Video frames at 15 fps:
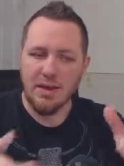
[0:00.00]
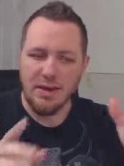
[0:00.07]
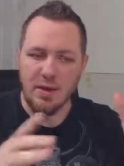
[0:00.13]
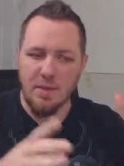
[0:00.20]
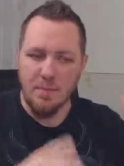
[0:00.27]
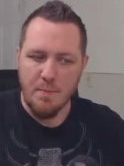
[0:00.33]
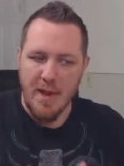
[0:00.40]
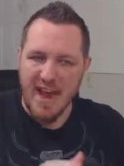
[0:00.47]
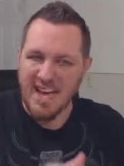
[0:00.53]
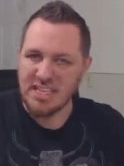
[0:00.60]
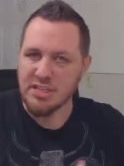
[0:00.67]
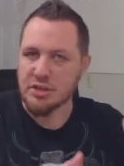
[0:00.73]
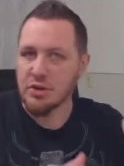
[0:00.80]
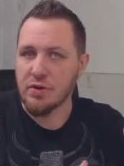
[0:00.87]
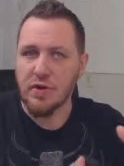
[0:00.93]
to
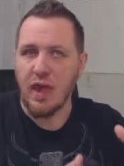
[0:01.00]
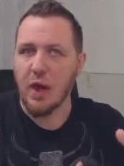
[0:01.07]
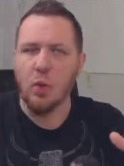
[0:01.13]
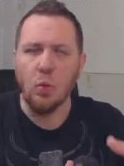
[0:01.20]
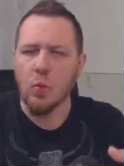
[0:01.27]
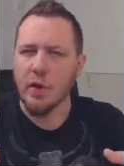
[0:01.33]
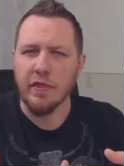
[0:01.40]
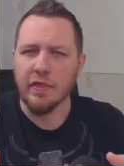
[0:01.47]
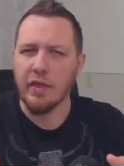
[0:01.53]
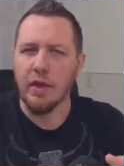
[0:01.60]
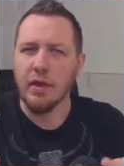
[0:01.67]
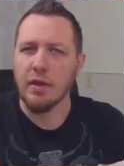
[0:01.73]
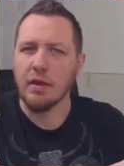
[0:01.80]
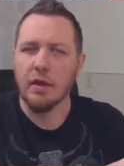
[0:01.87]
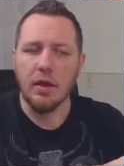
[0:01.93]
master that one
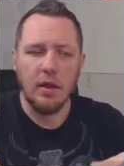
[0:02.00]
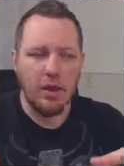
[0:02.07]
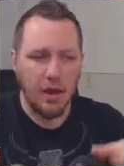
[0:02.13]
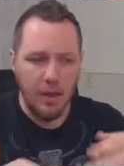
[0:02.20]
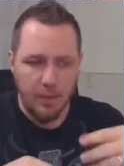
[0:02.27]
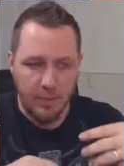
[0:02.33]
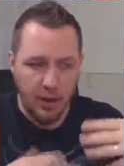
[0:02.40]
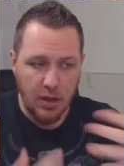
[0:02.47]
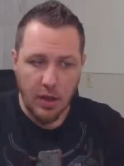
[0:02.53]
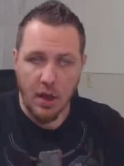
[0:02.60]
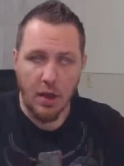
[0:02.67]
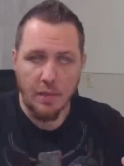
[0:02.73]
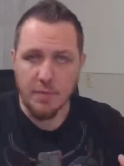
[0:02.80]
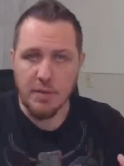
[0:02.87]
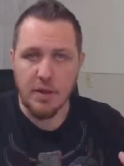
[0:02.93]
thing, and
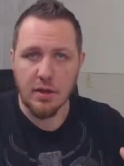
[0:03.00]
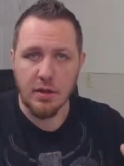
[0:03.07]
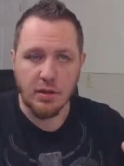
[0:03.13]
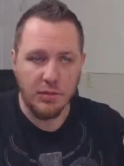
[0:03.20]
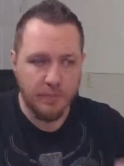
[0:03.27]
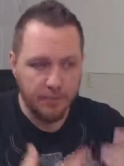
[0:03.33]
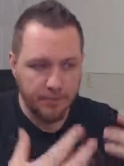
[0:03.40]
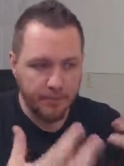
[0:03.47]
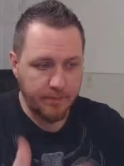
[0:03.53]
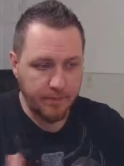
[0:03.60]
become the